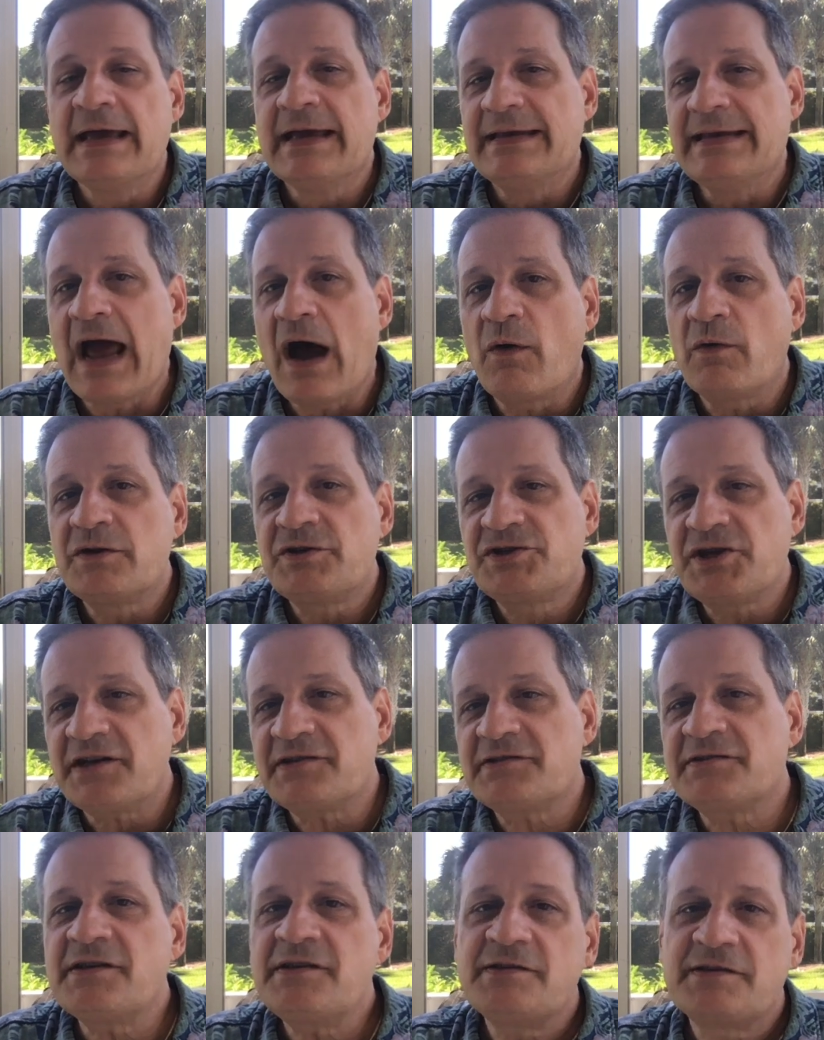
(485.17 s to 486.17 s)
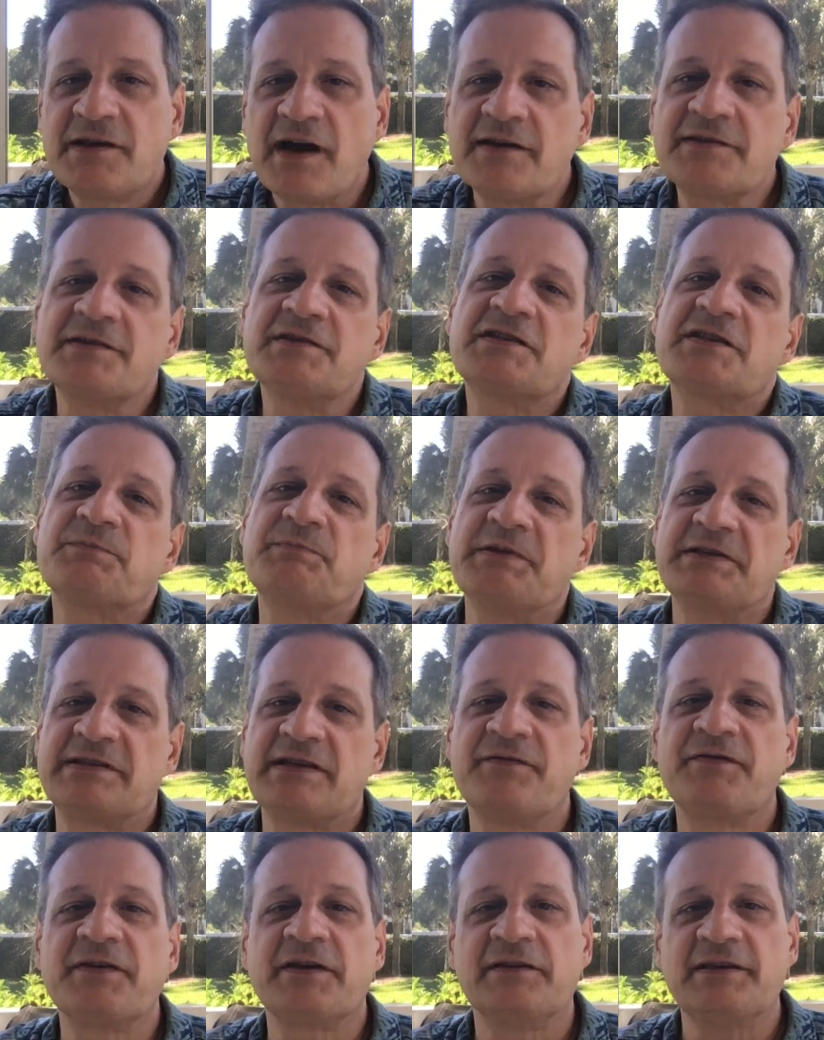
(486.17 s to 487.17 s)
Now, Justin doesn't
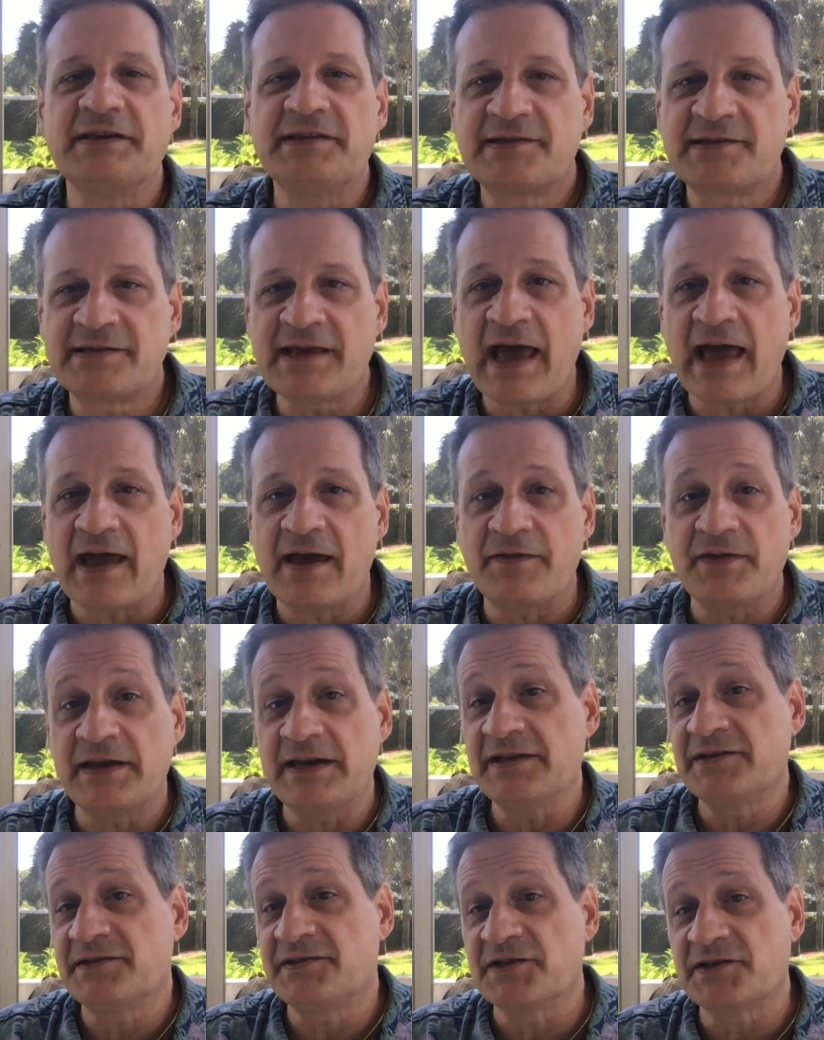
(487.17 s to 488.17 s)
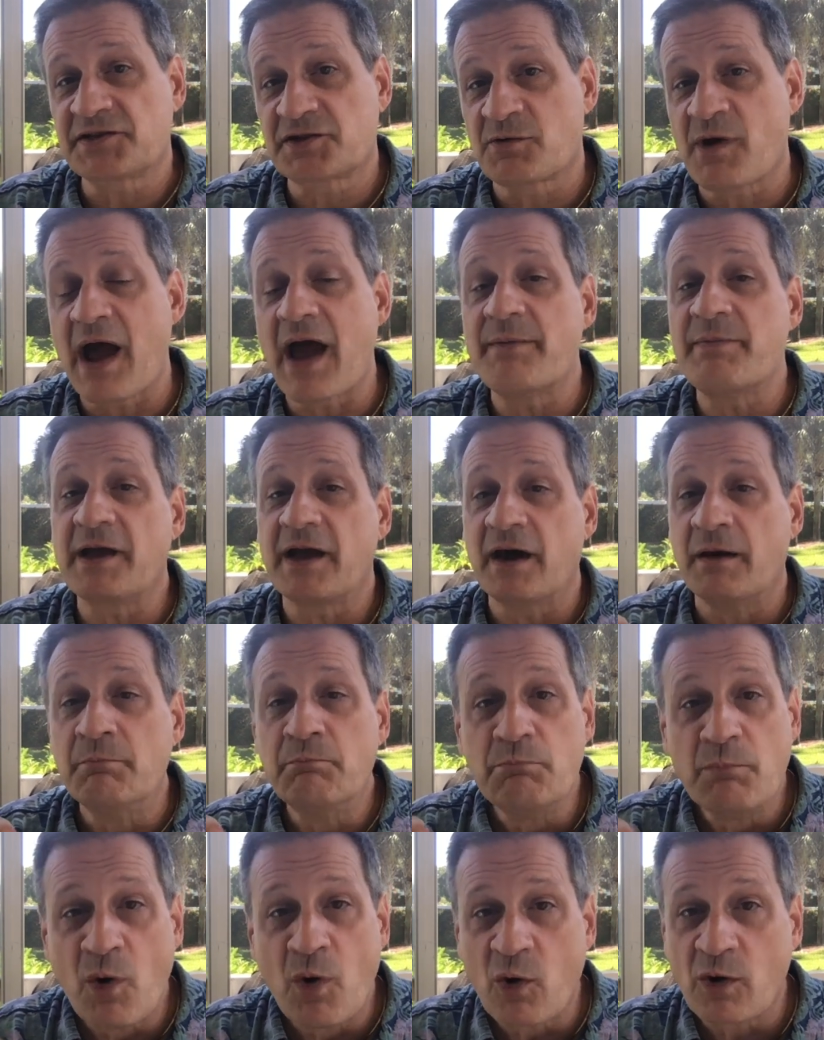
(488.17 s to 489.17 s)
specifically say that he's describing a
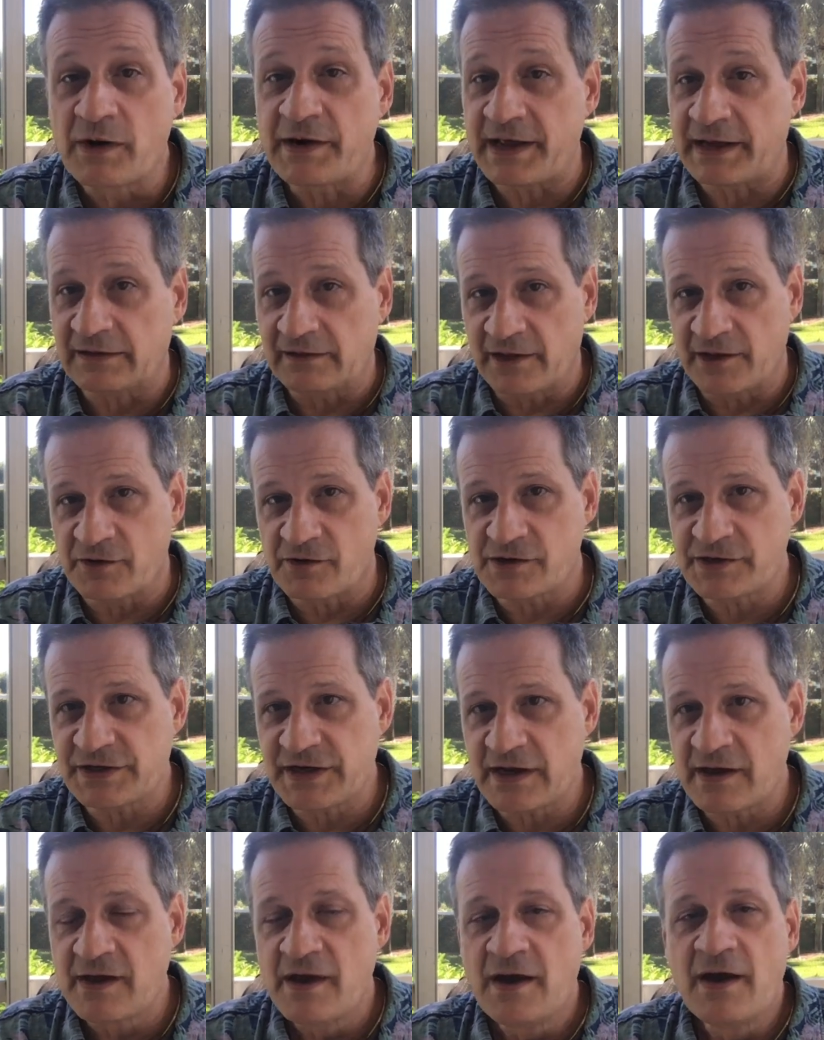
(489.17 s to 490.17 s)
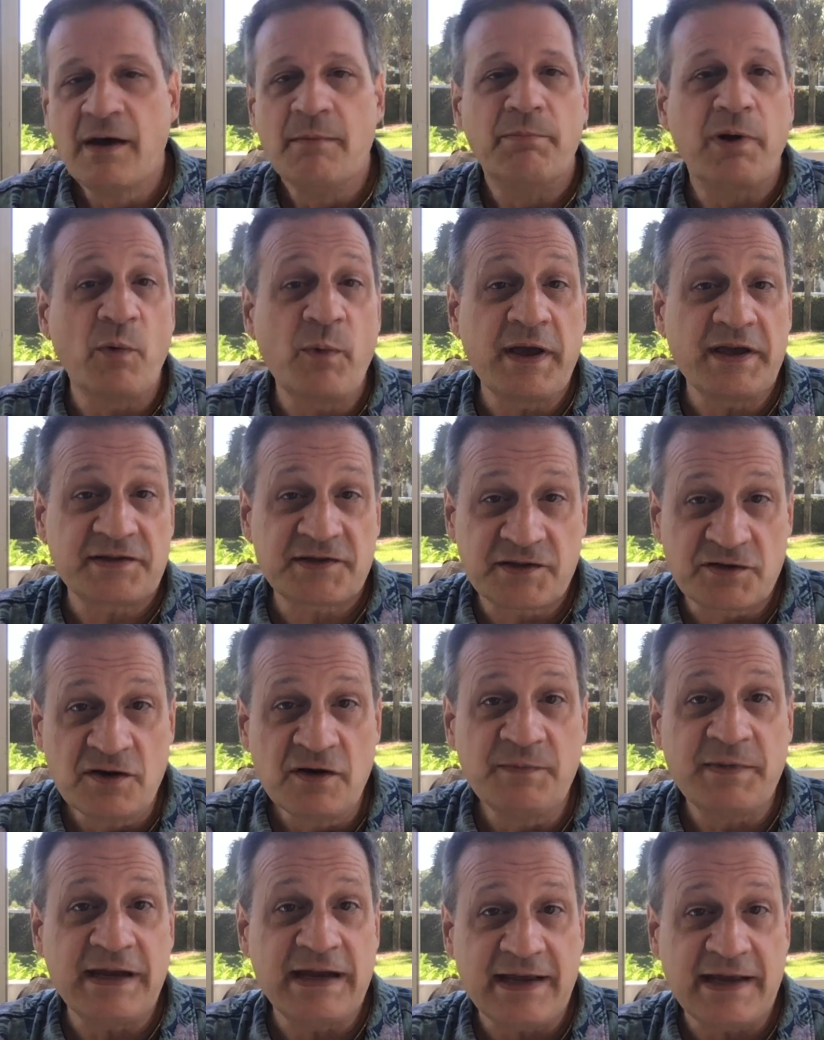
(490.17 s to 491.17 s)
morning liturgy, but we
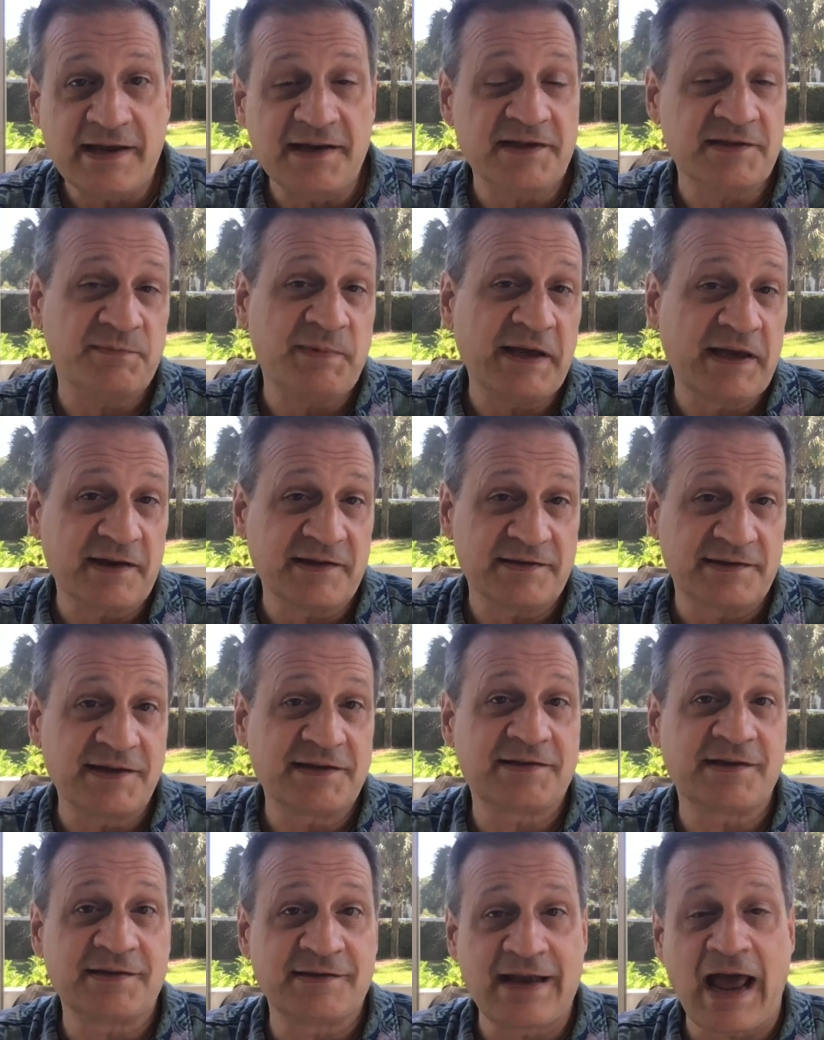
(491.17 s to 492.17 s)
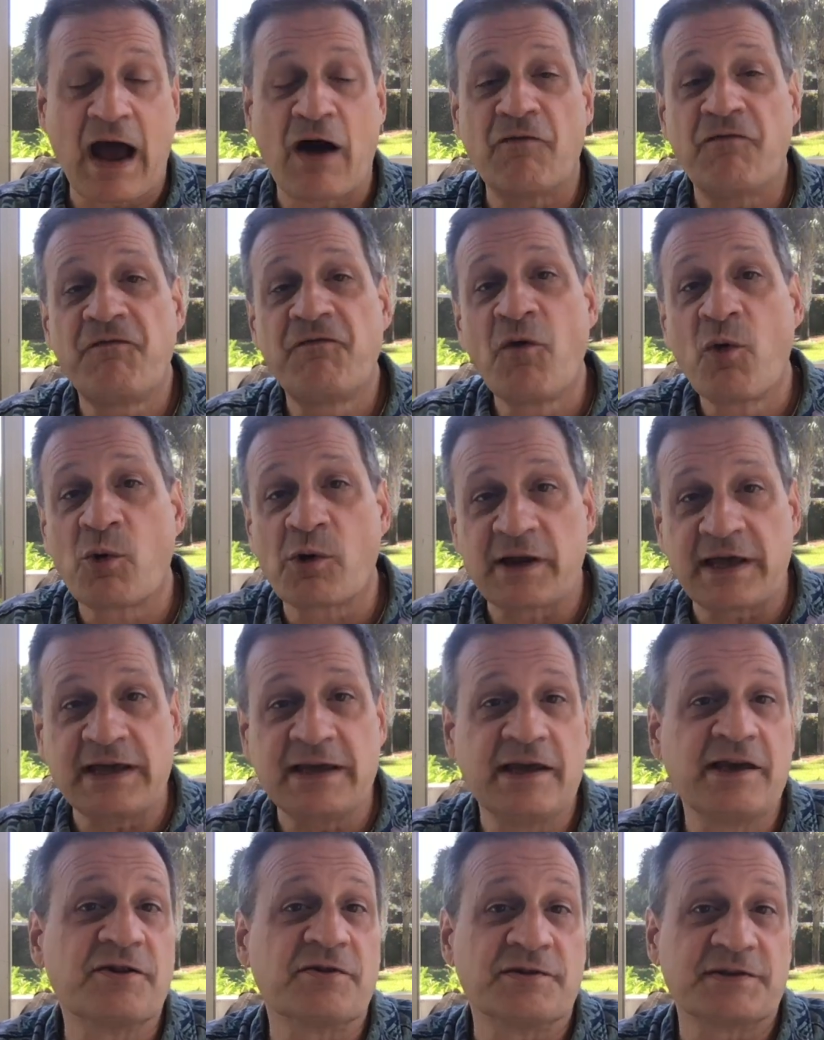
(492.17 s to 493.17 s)
assume that he is because this is now 40
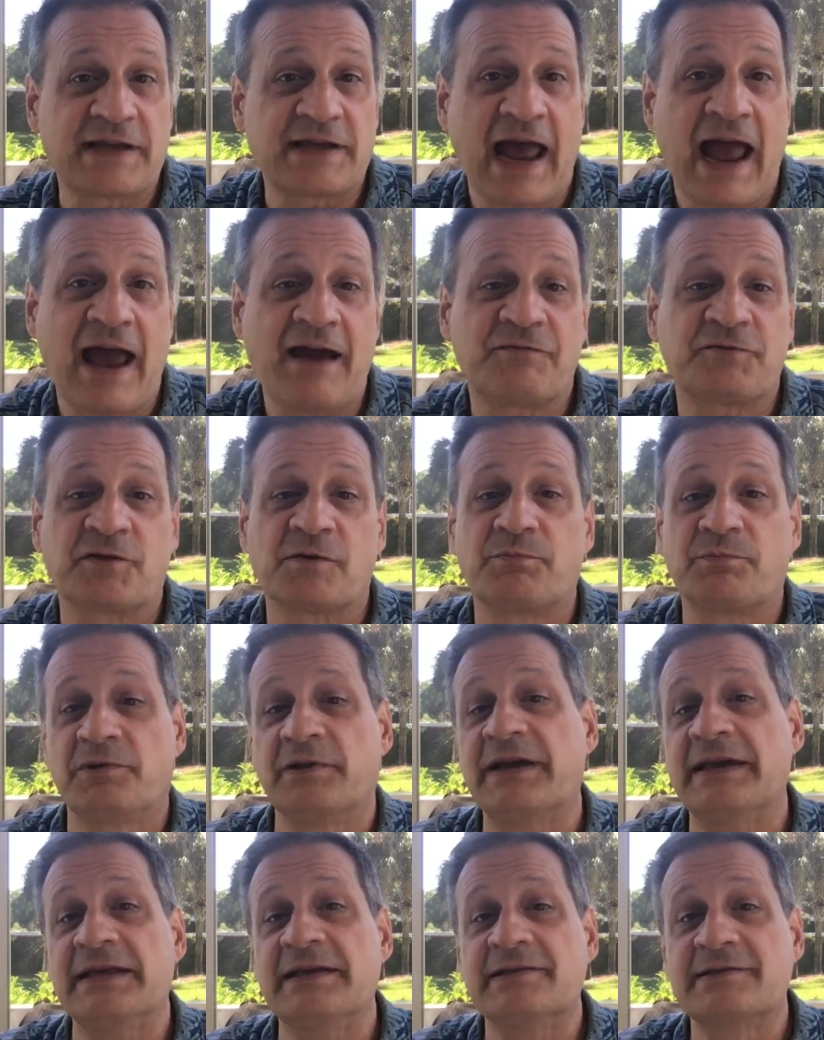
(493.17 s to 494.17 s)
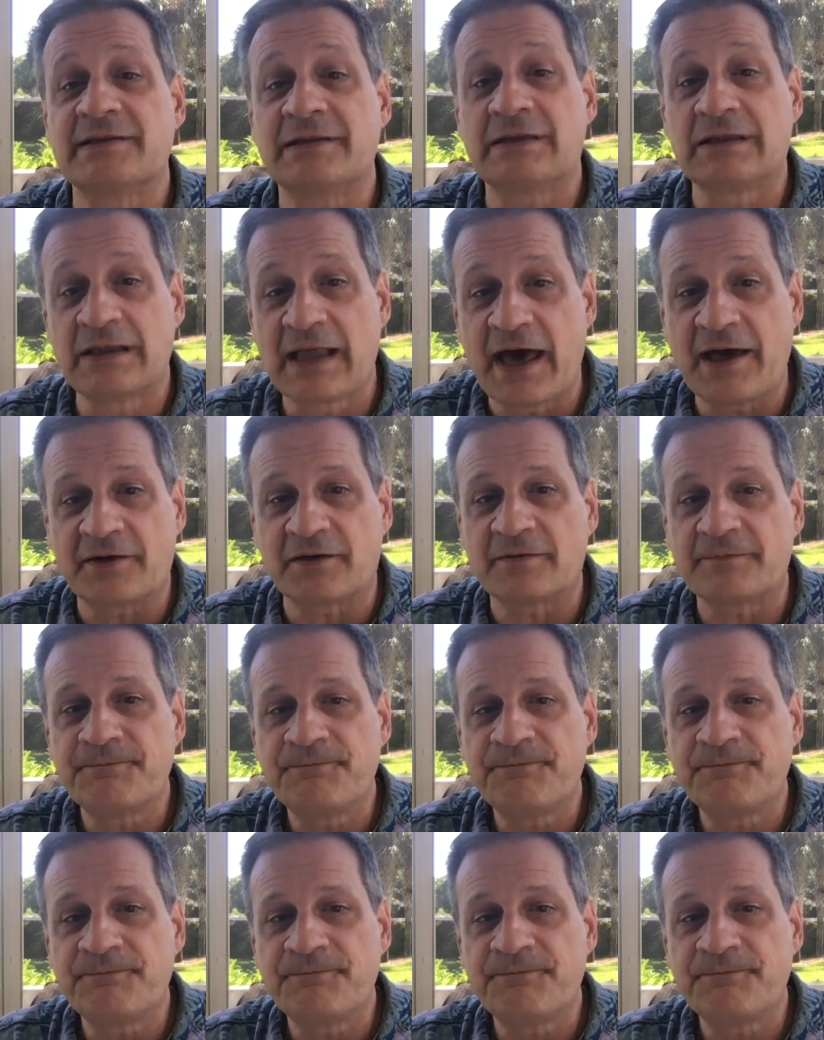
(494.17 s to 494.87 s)
years after Pliny's letter.